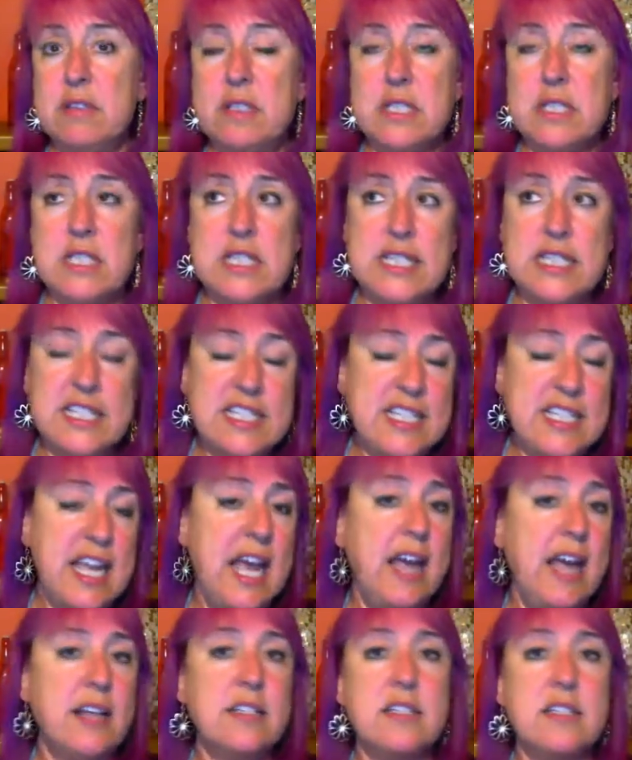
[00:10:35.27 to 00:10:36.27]

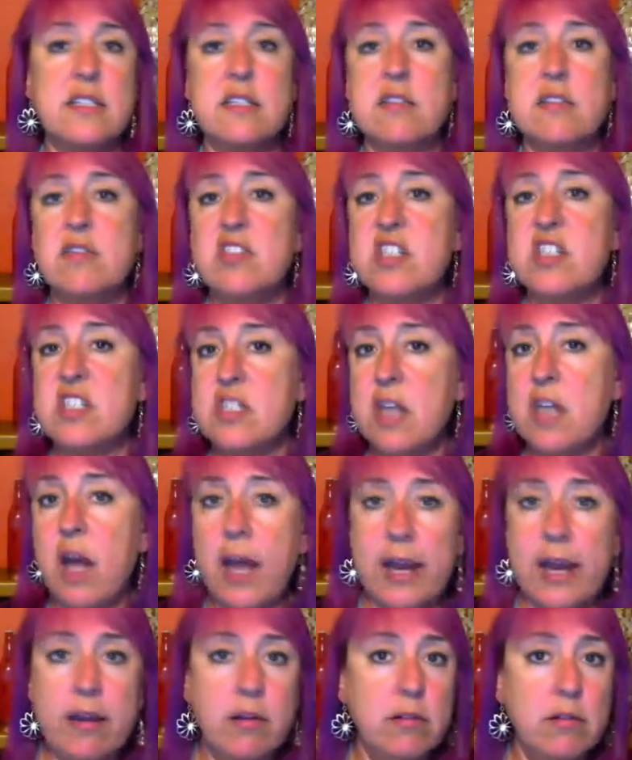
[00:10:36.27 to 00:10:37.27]
syntax,
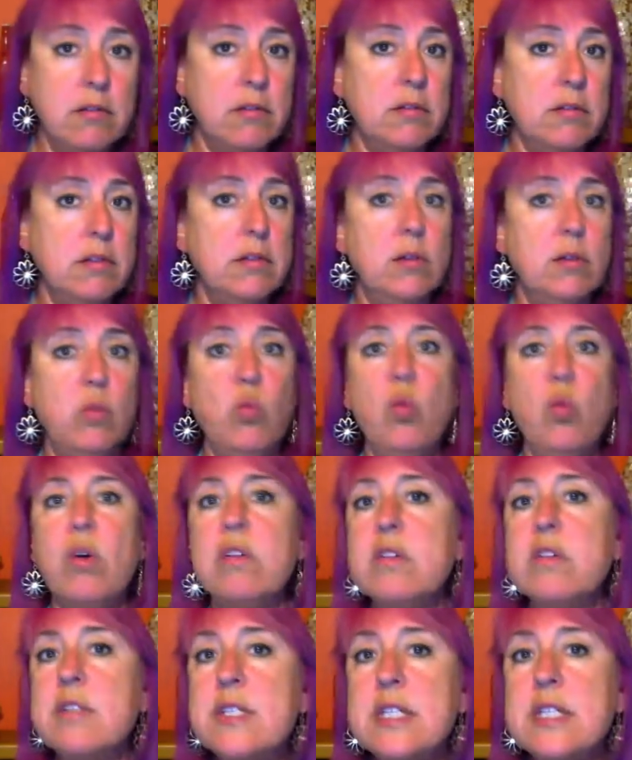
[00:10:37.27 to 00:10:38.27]
style,
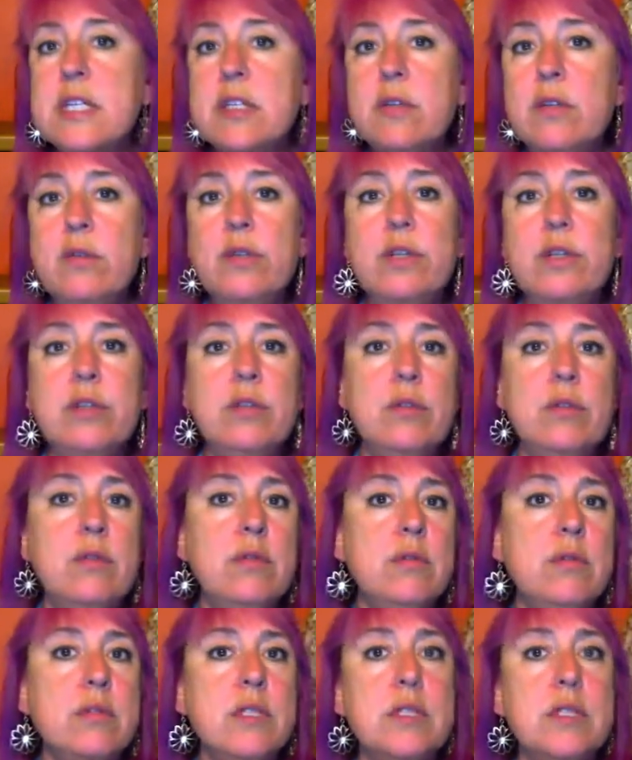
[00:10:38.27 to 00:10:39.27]
words that you
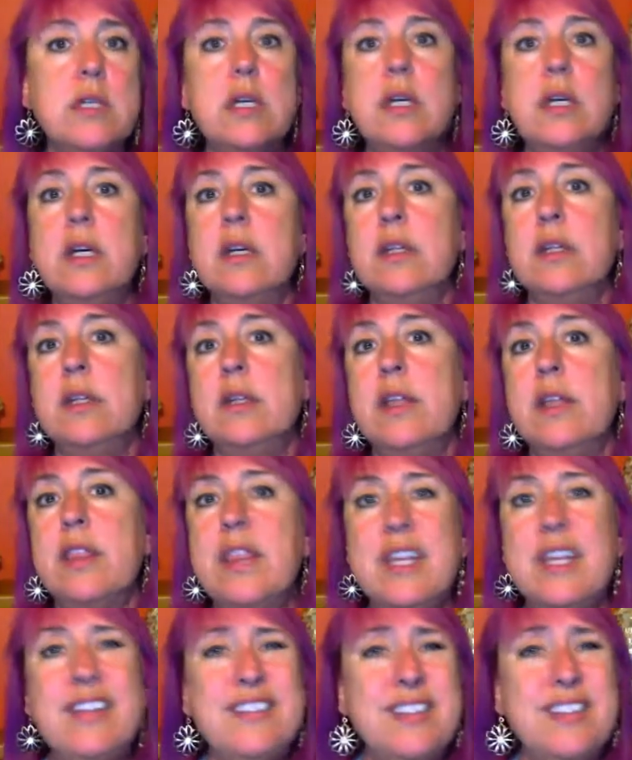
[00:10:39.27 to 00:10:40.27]
use, the
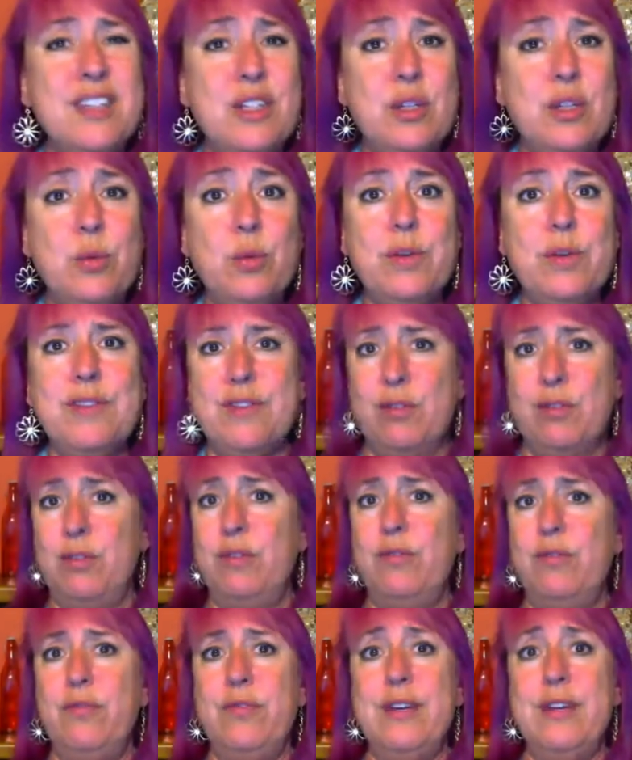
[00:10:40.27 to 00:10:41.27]
things that you would sort
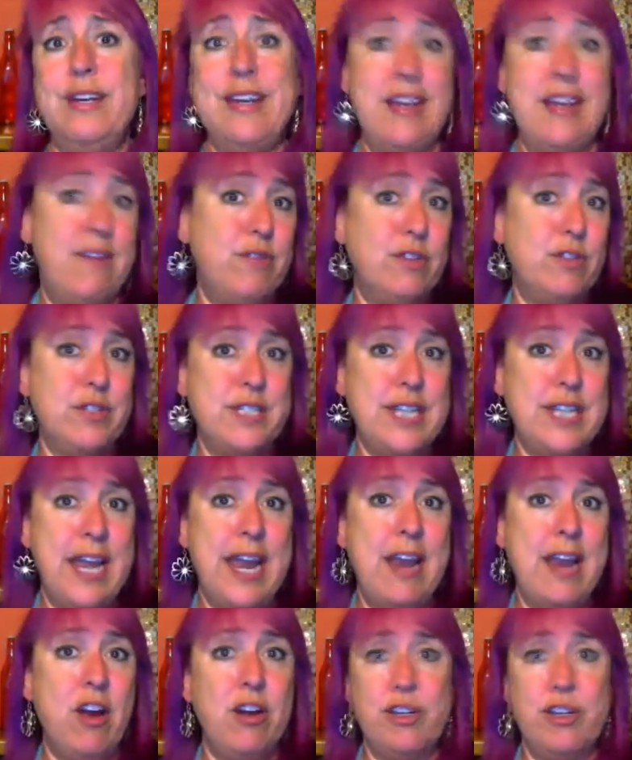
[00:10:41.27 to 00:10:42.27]
of never
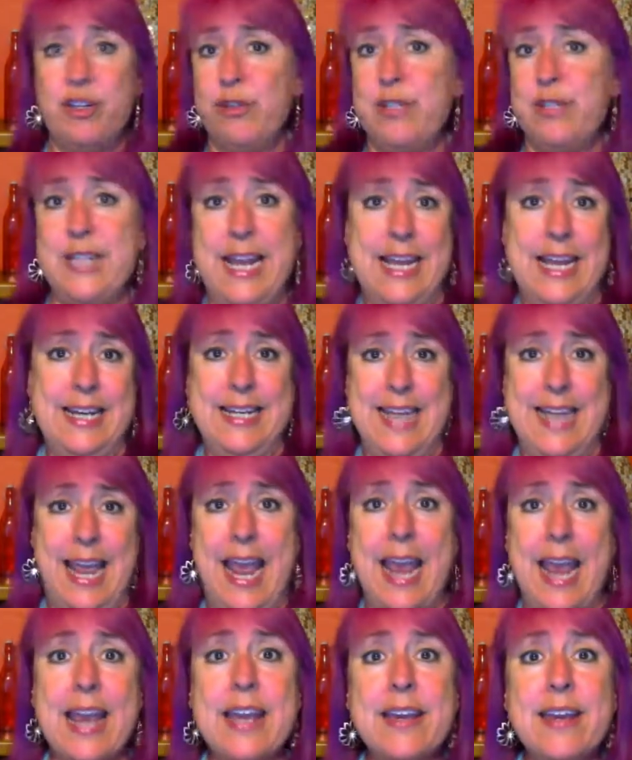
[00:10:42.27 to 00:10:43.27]
say on your
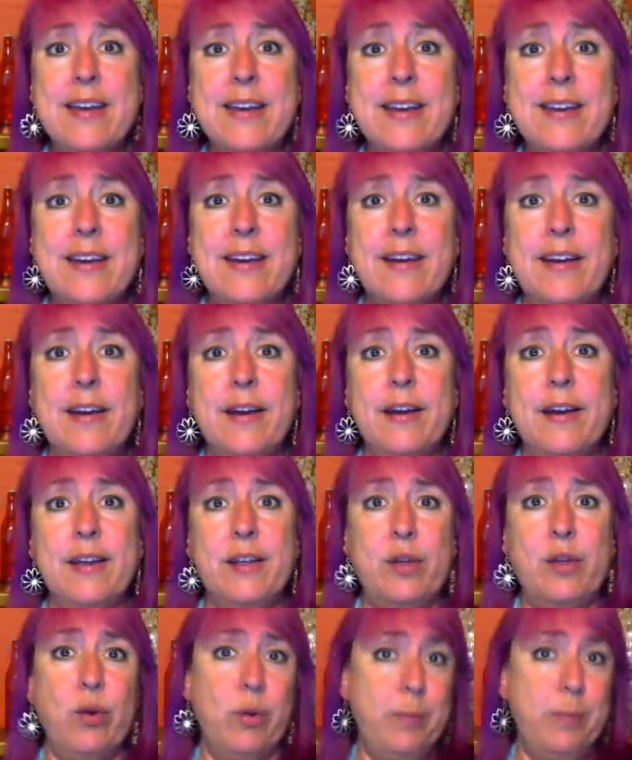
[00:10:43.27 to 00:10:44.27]
day-to-day,
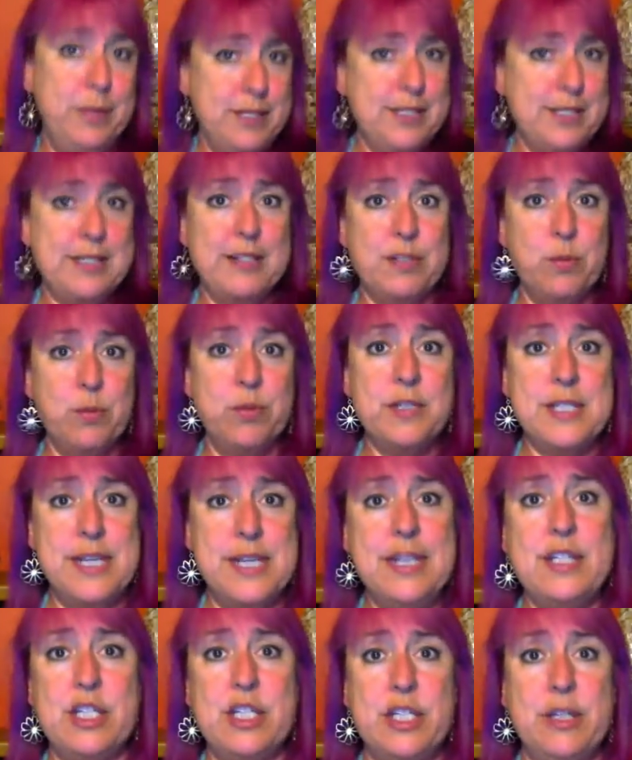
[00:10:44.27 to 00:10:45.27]
your business will
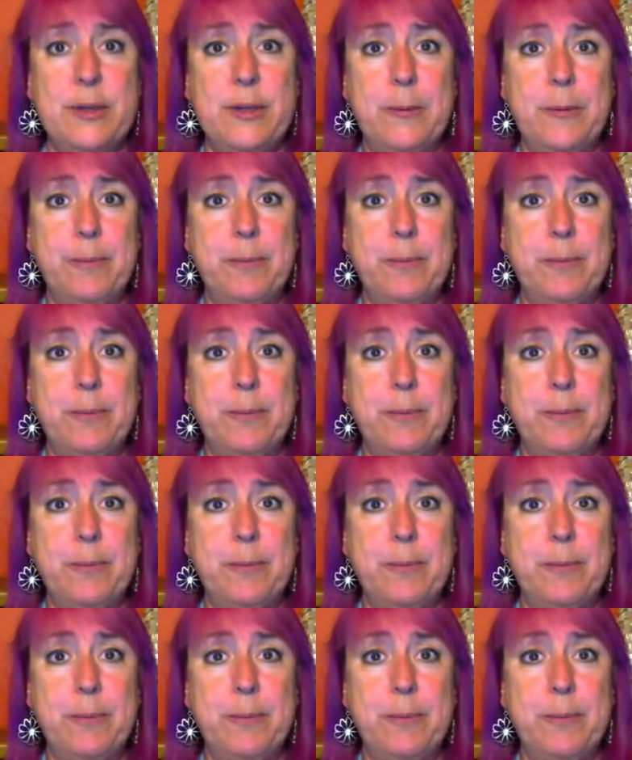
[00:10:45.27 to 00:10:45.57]
say to you.